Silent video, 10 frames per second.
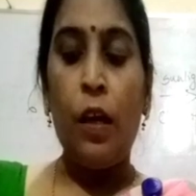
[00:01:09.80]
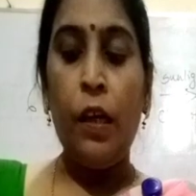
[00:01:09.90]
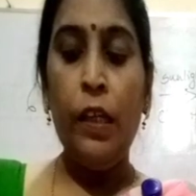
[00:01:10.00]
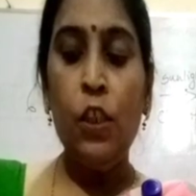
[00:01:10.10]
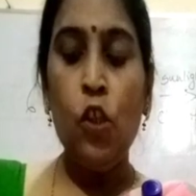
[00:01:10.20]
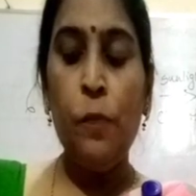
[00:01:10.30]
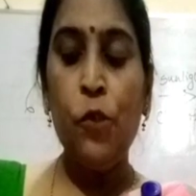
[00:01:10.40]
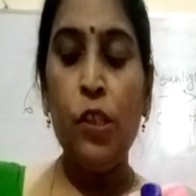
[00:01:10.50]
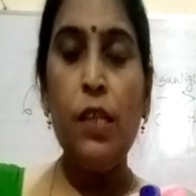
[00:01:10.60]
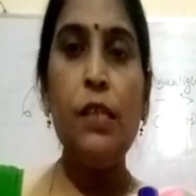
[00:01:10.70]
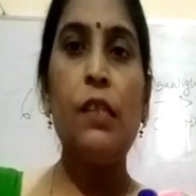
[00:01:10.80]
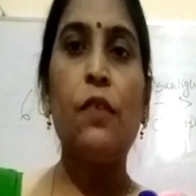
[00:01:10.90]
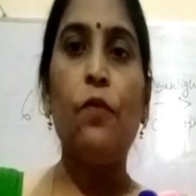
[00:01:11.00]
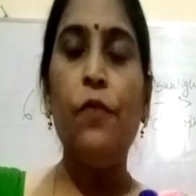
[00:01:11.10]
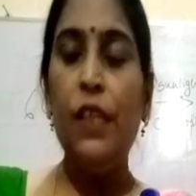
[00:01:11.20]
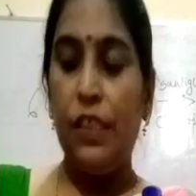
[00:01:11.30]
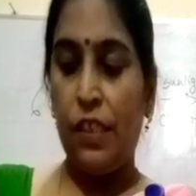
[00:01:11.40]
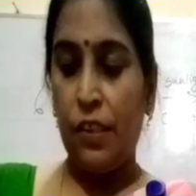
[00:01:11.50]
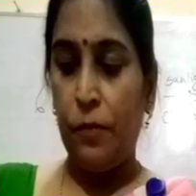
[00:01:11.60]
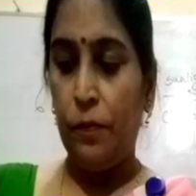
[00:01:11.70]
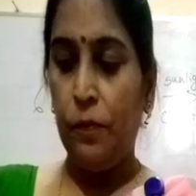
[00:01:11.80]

Correct option is wheat.